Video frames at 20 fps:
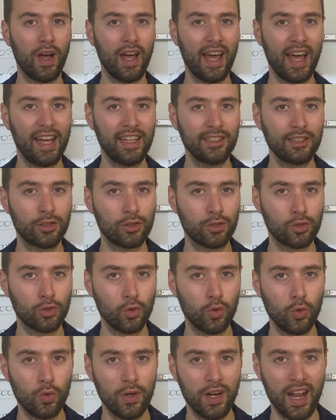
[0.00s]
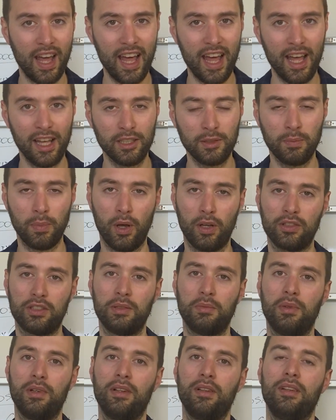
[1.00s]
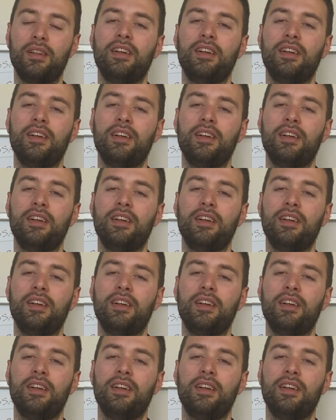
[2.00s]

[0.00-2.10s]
as soon as possible.